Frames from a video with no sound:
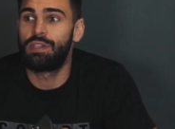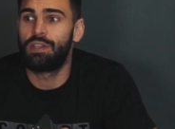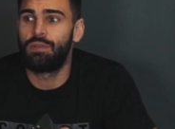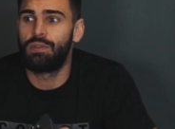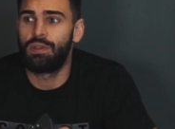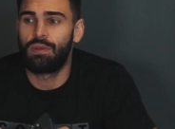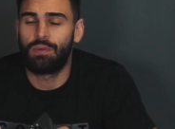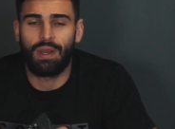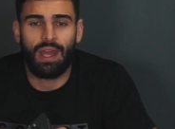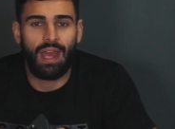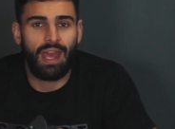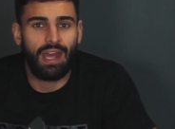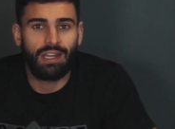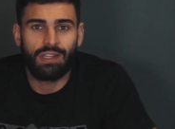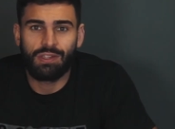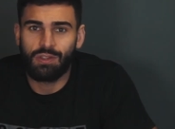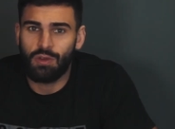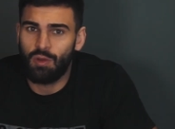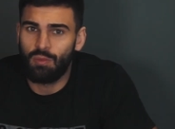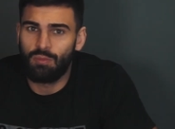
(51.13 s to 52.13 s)
to doing
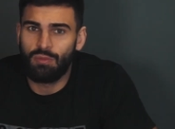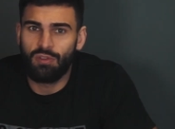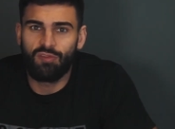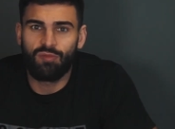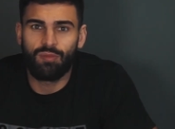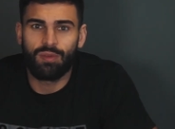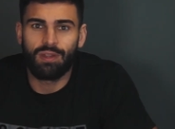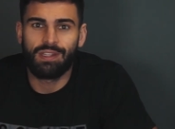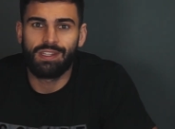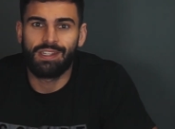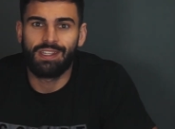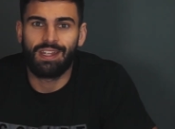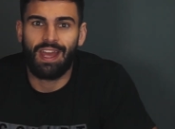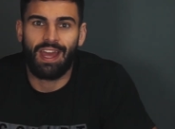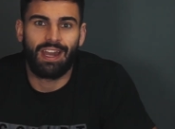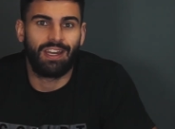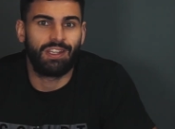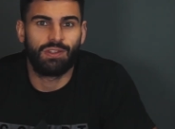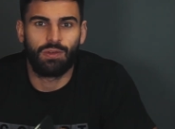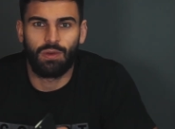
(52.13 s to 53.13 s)
any sort of movement,
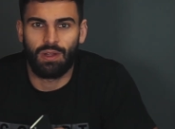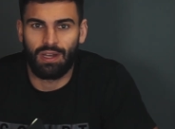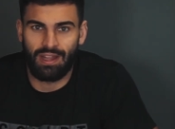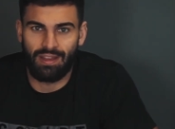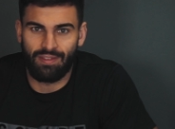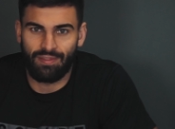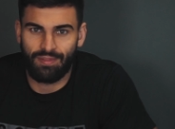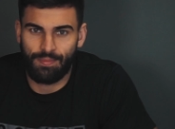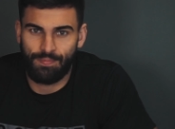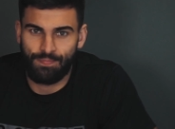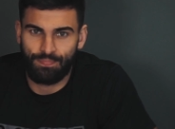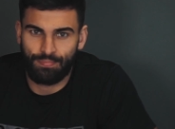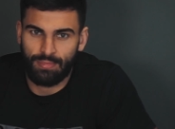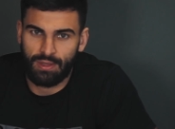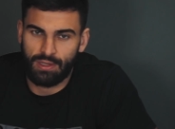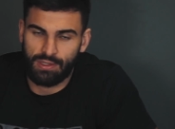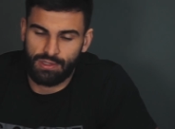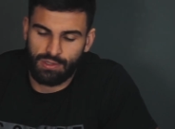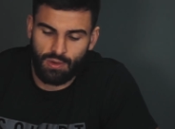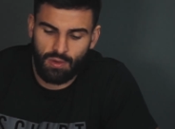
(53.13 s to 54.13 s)
any sort of
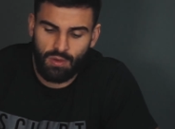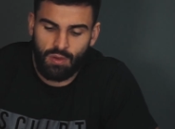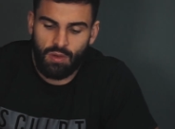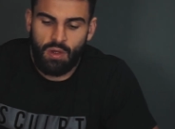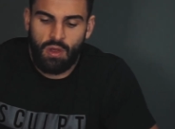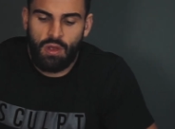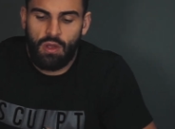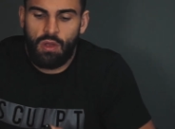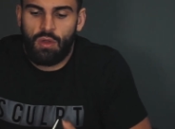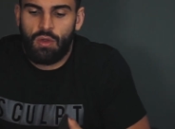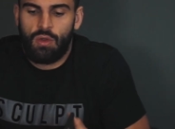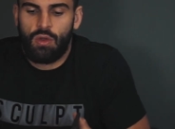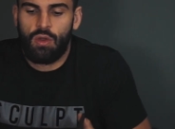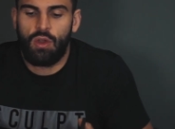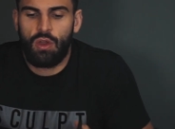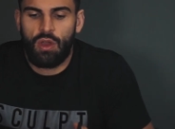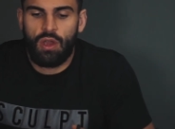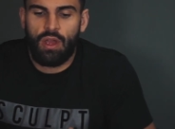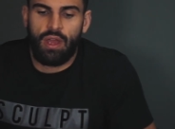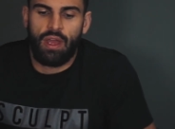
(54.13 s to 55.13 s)
lift. So
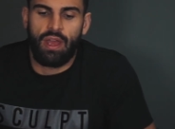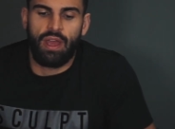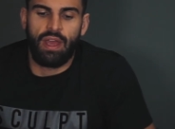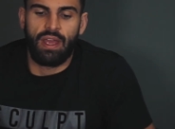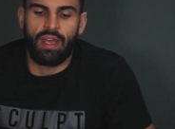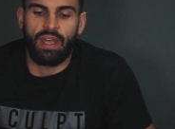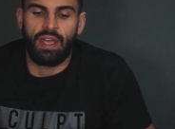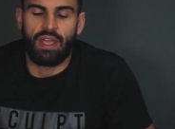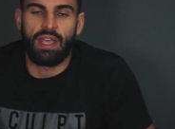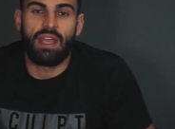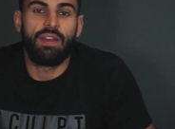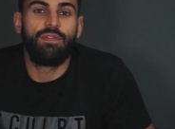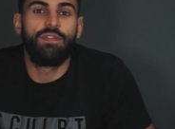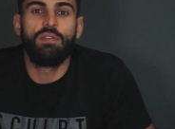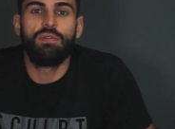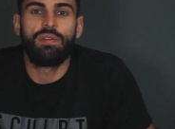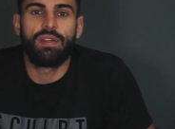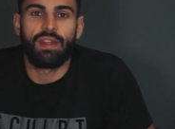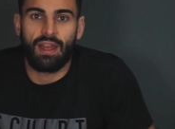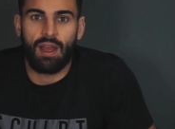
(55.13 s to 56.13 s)
if
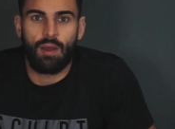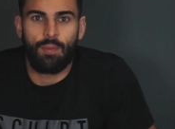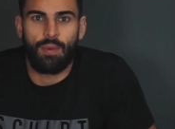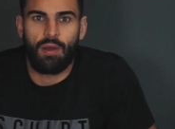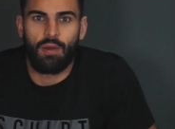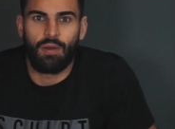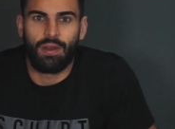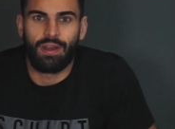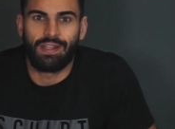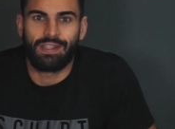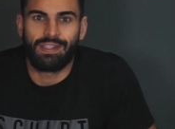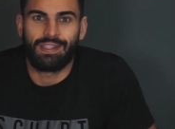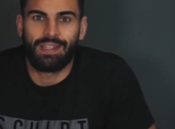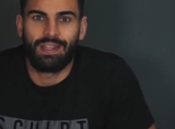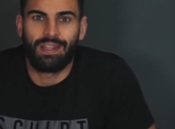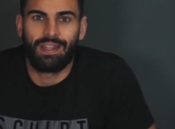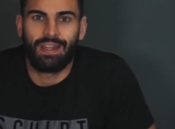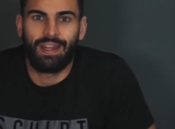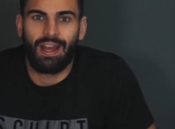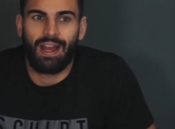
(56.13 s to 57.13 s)
you think about it,
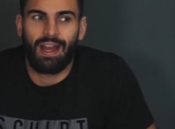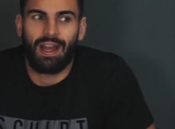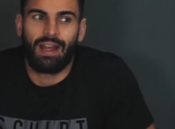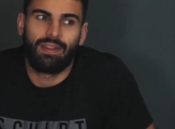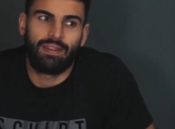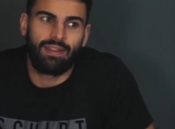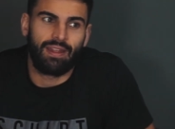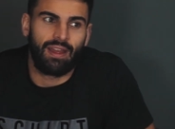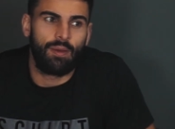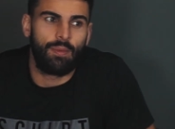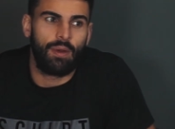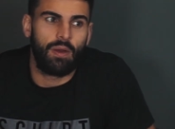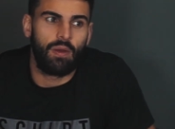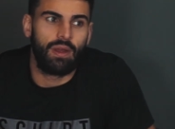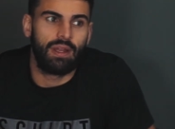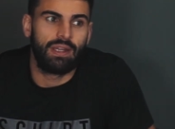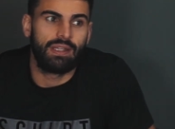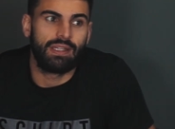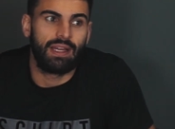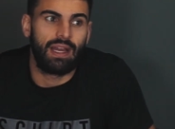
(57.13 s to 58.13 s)
and think
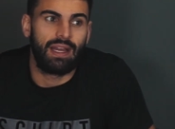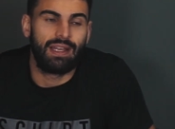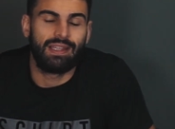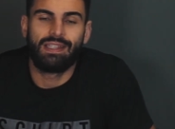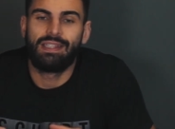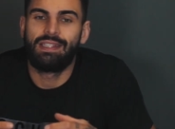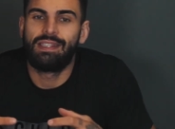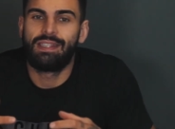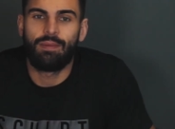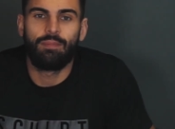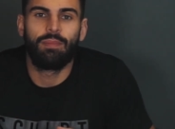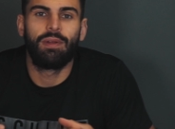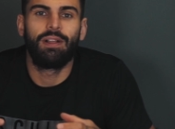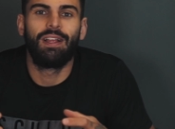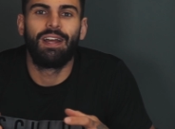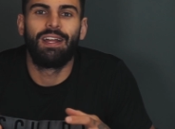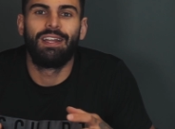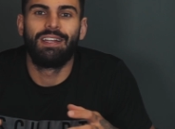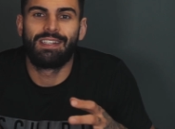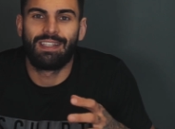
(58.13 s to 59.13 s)
about it as
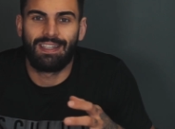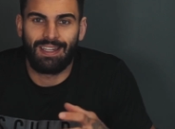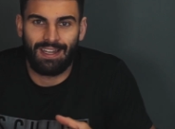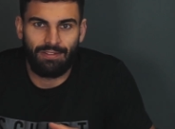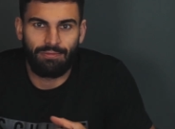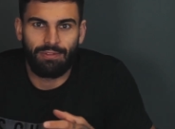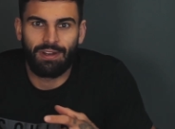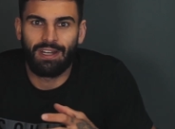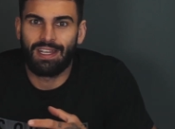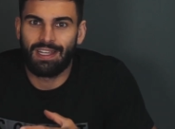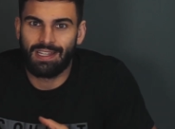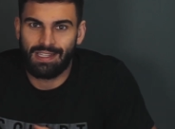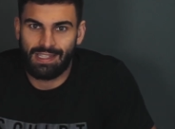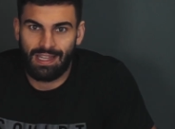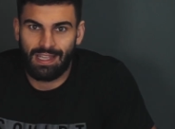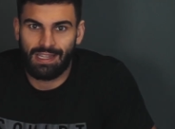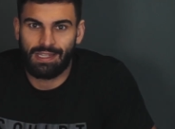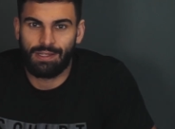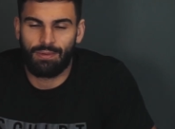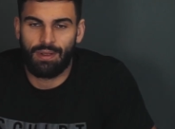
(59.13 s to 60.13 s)
simple and as literally as
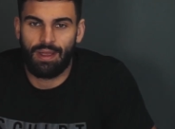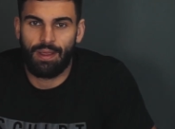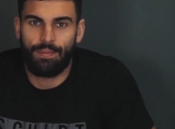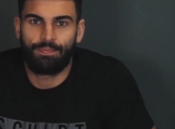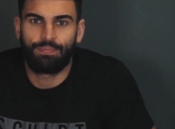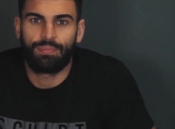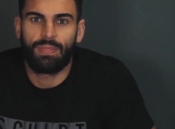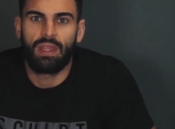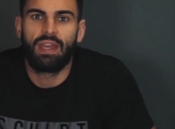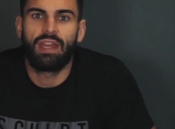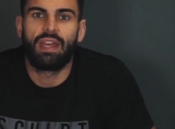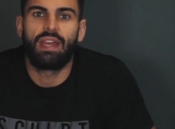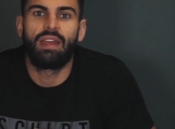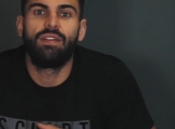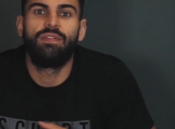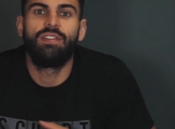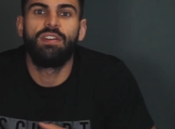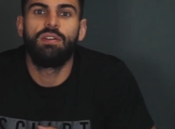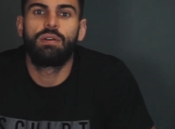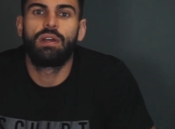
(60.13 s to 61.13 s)
this, right?
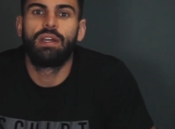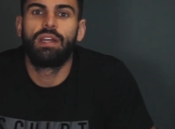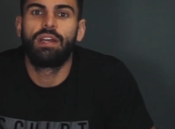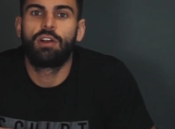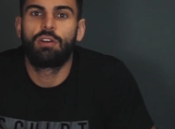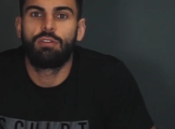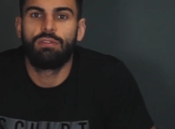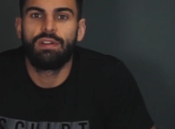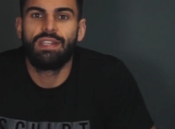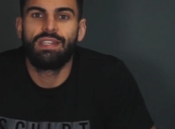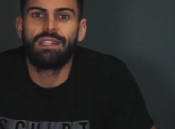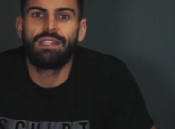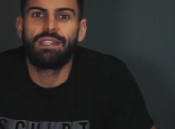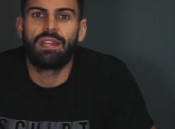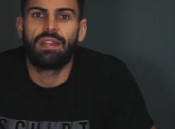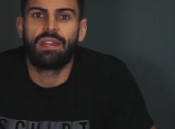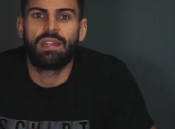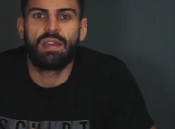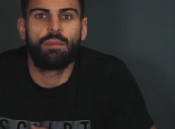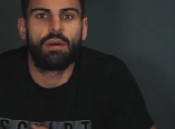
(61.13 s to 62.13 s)
If you can
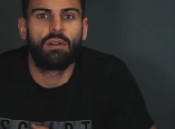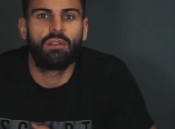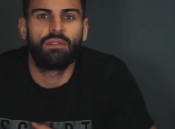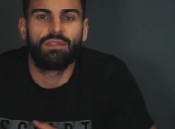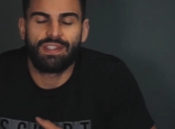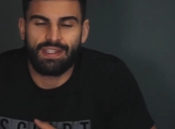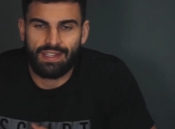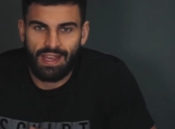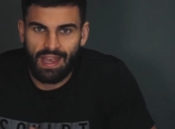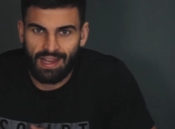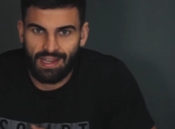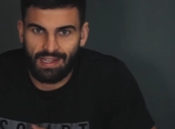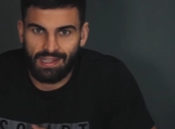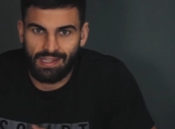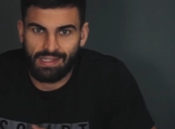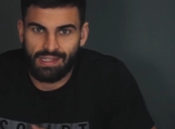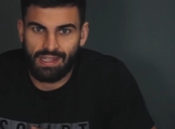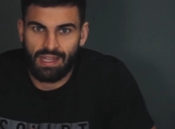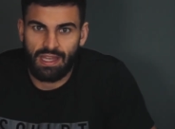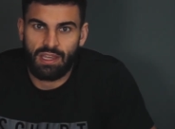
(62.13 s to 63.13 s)
increase the amount of
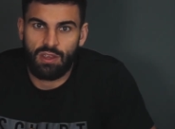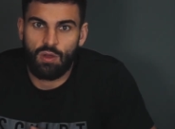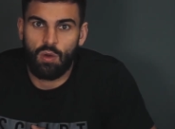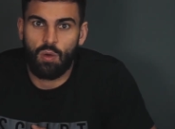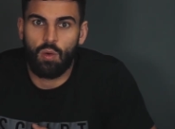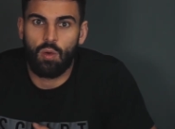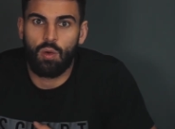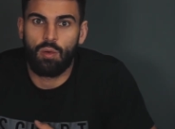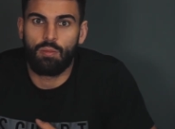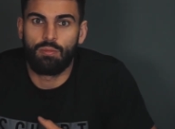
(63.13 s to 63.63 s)
seconds that your